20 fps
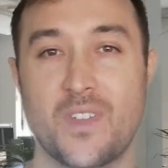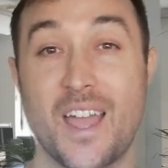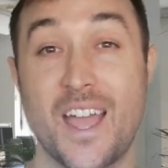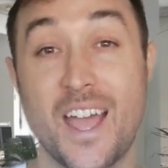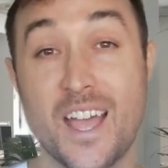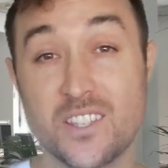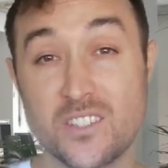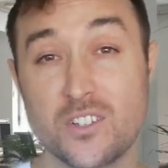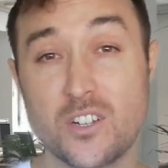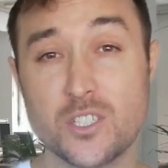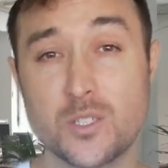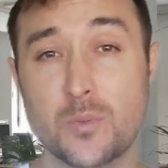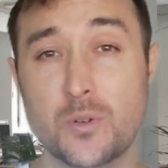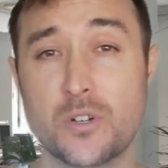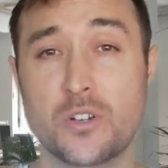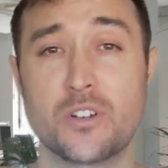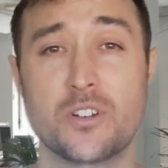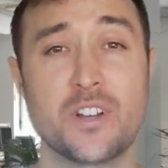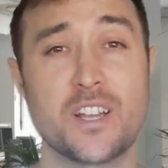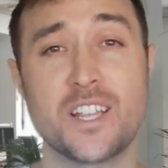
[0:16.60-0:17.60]
As an
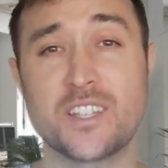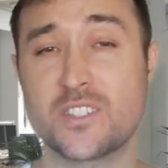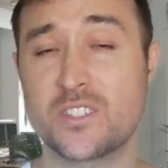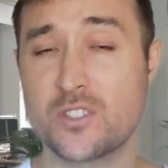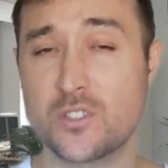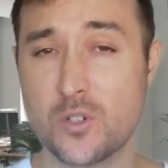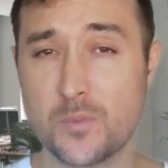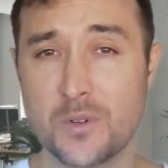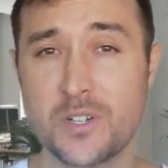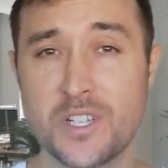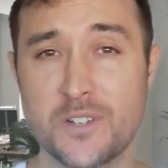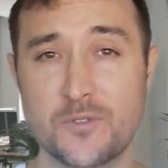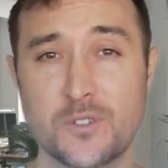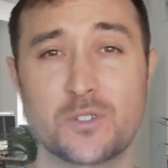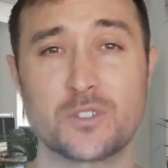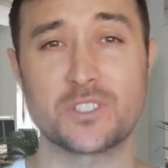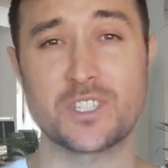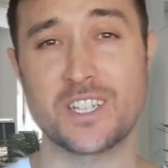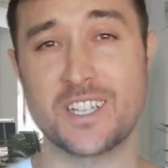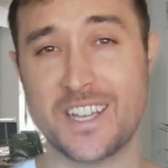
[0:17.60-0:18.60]
entrepreneur, it's super
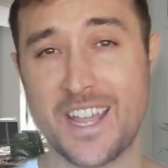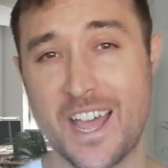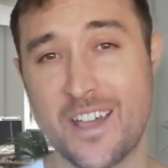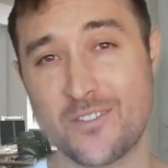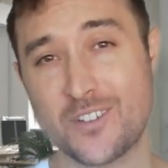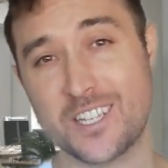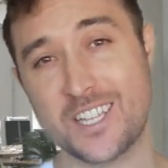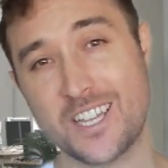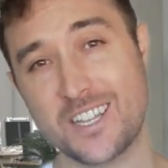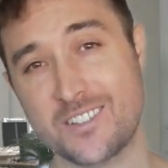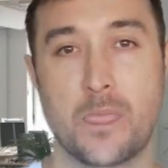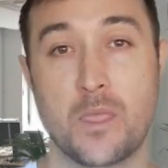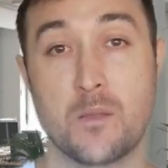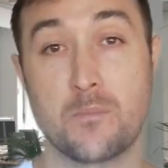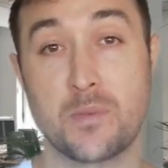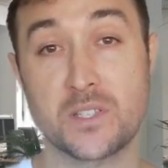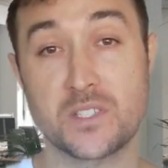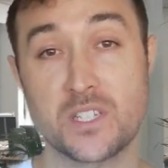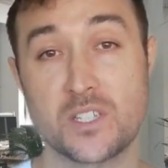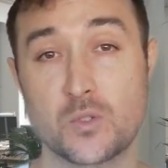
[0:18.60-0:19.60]
difficult to navigate the
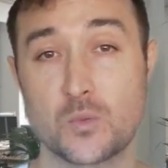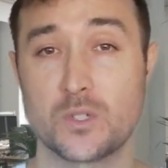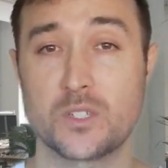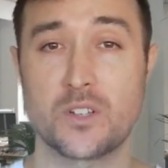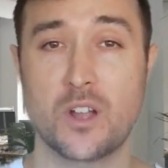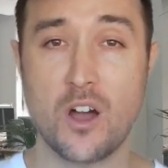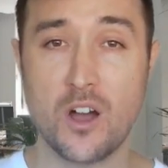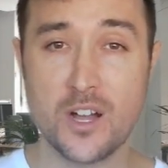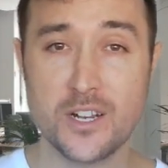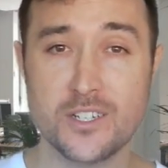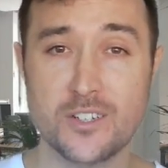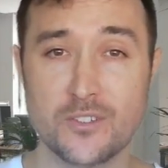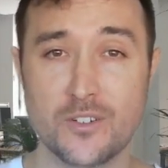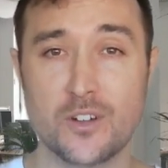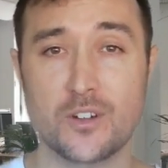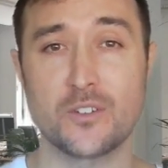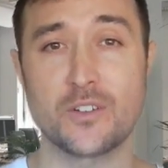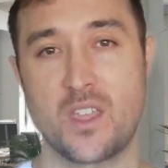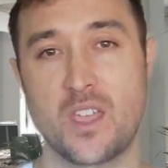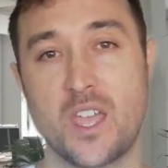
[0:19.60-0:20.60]
business world on your
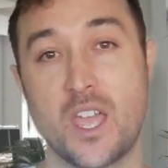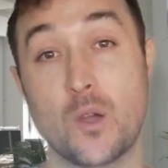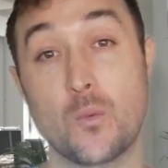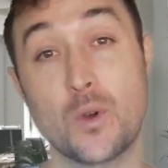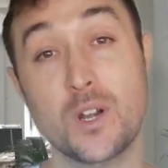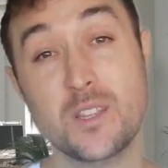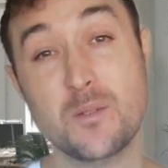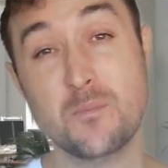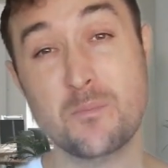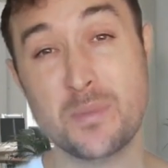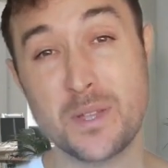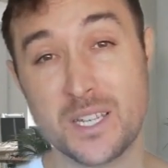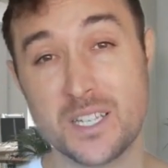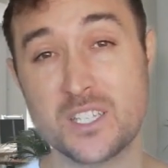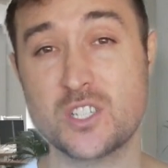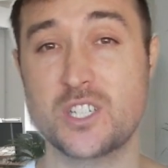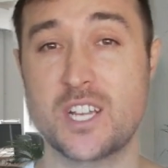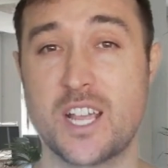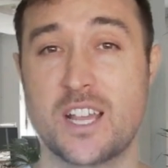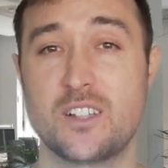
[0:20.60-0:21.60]
own. And one of the
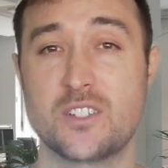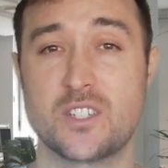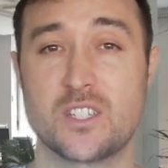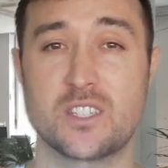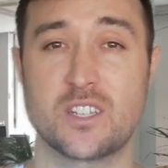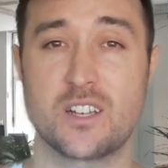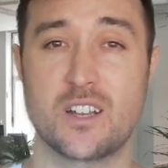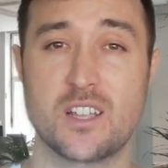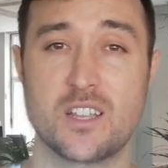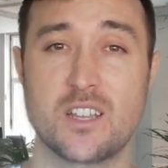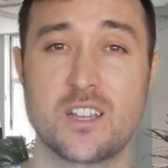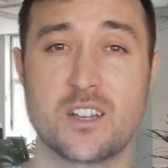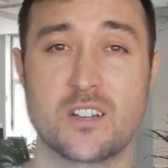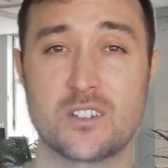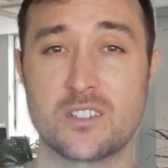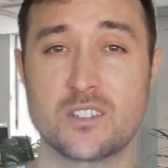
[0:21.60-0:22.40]
biggest challenges that I hear